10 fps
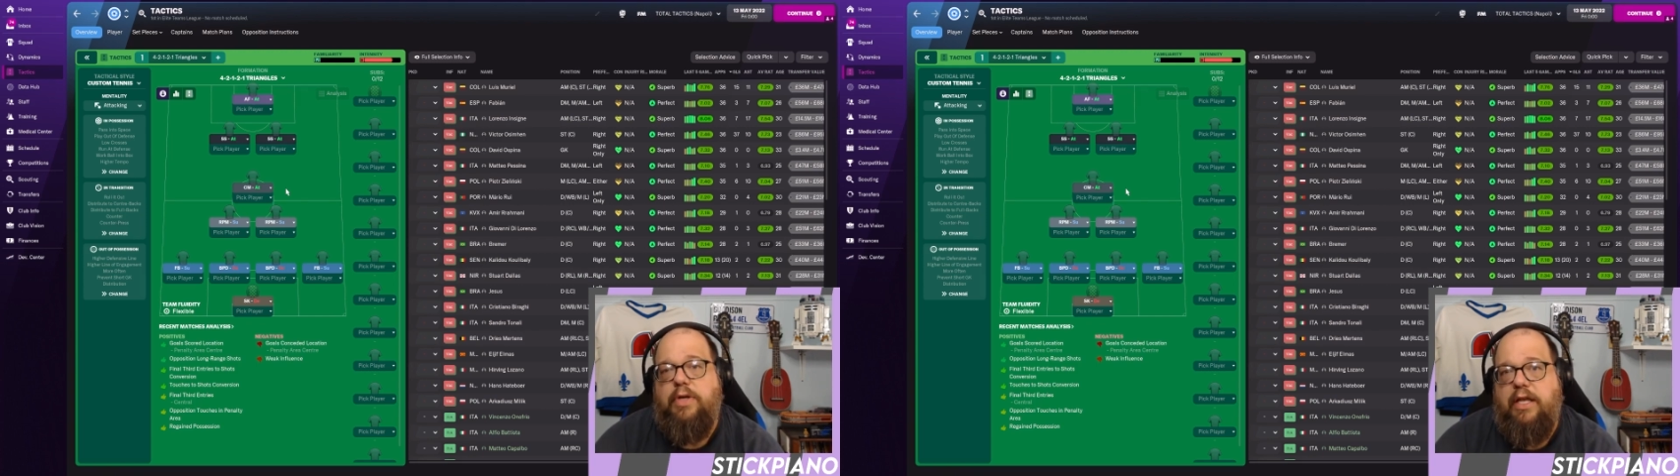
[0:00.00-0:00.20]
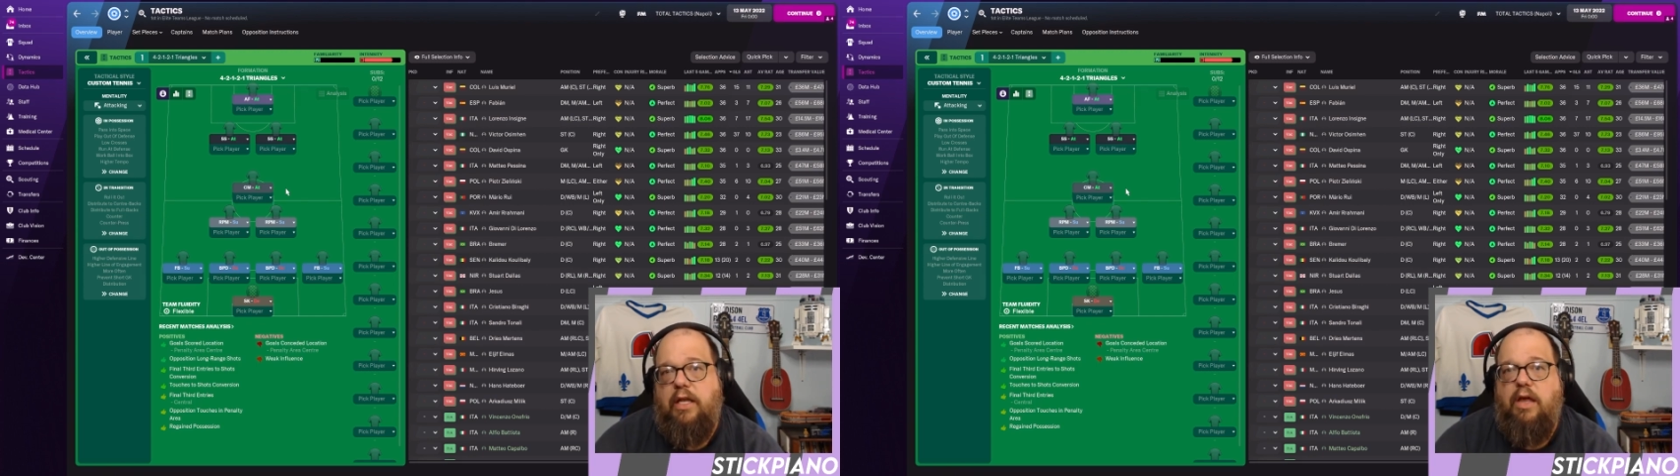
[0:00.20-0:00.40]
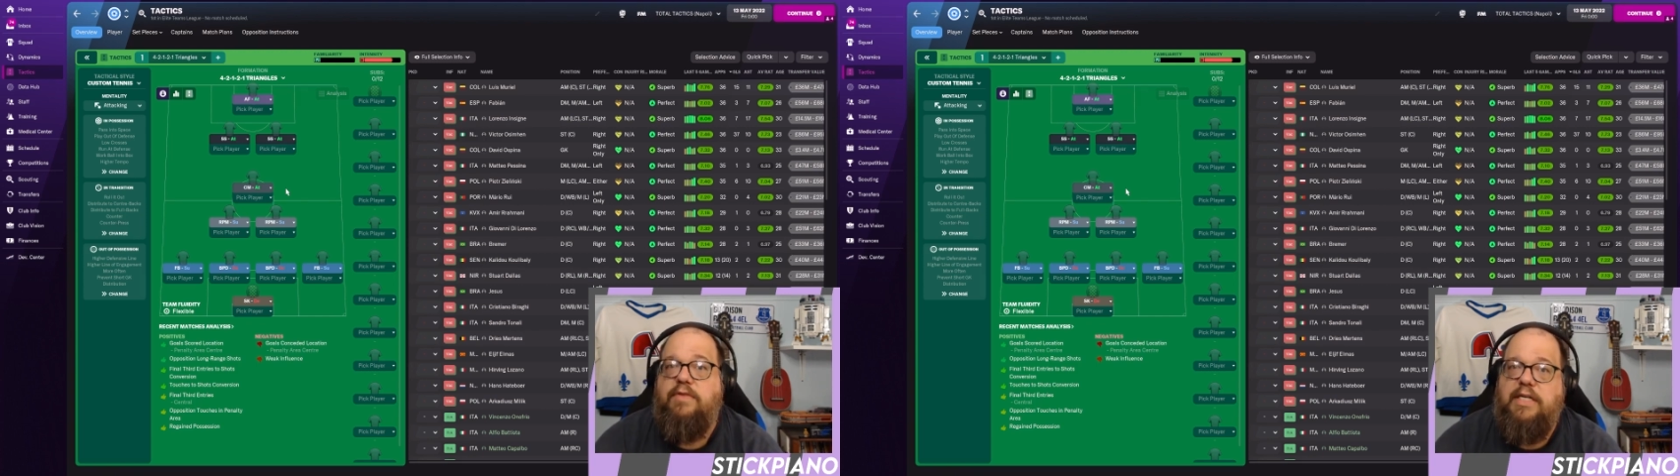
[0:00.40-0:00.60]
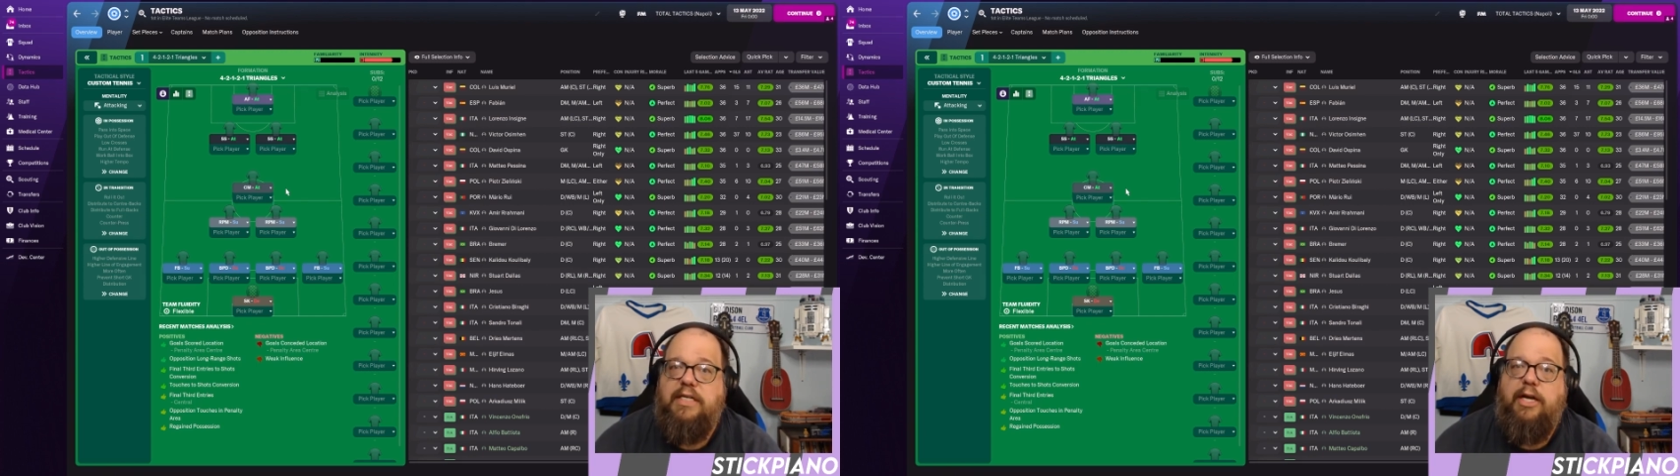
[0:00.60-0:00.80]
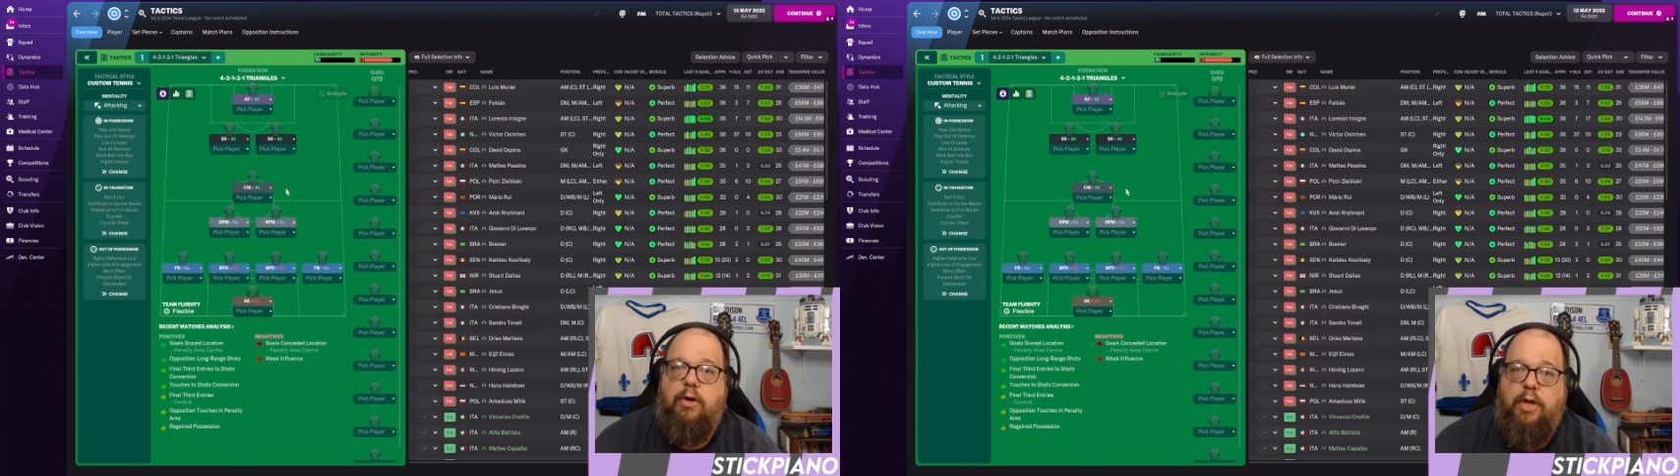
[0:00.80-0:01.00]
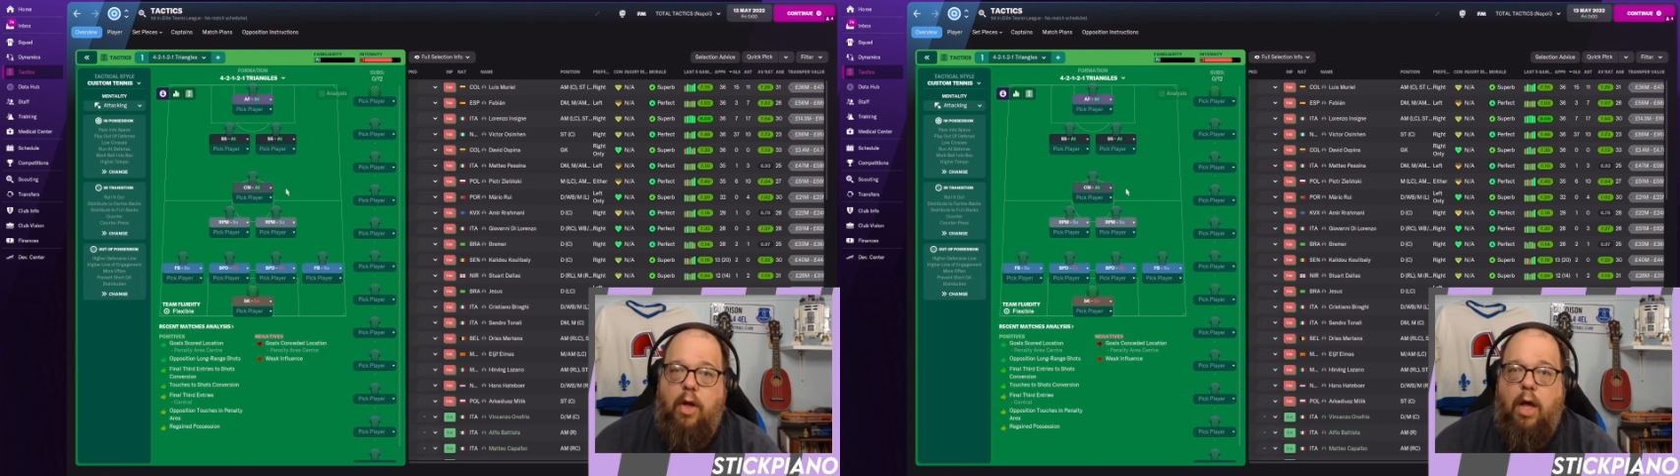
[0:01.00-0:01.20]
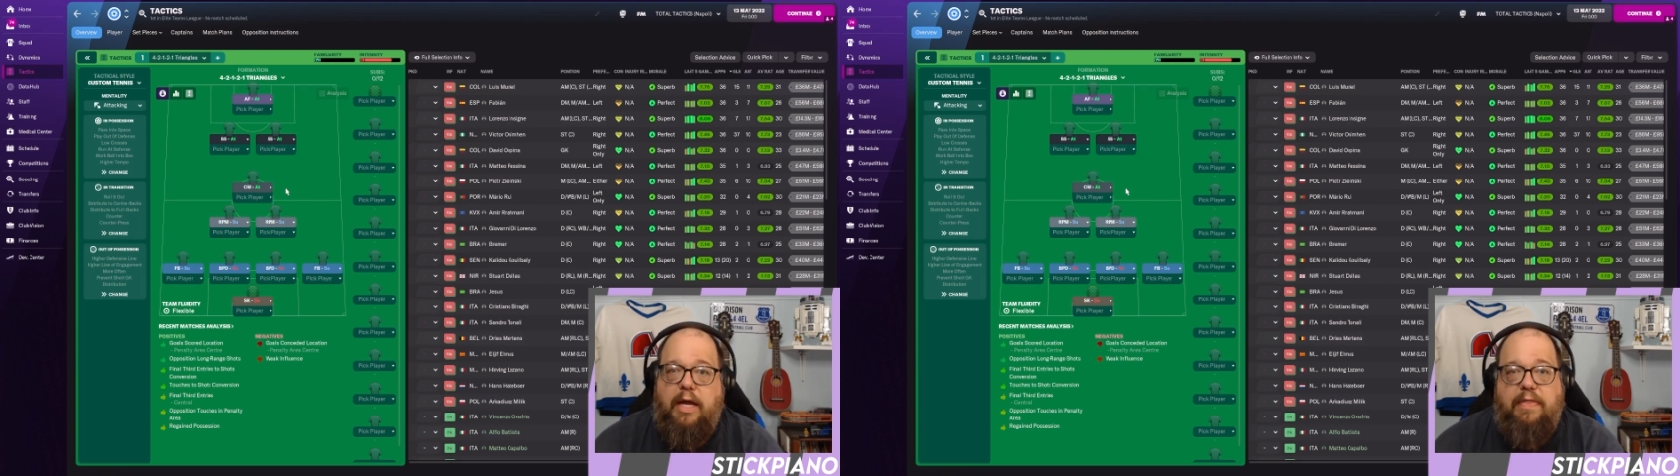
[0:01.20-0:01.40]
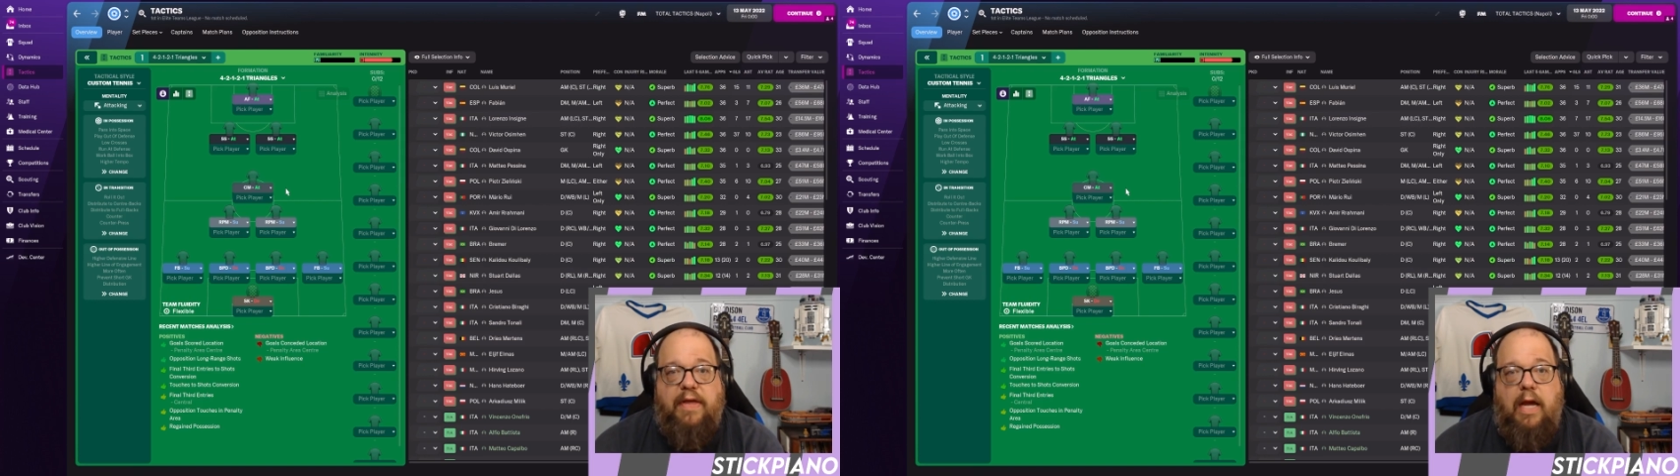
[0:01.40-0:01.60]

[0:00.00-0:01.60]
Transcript: I'd love to hear in the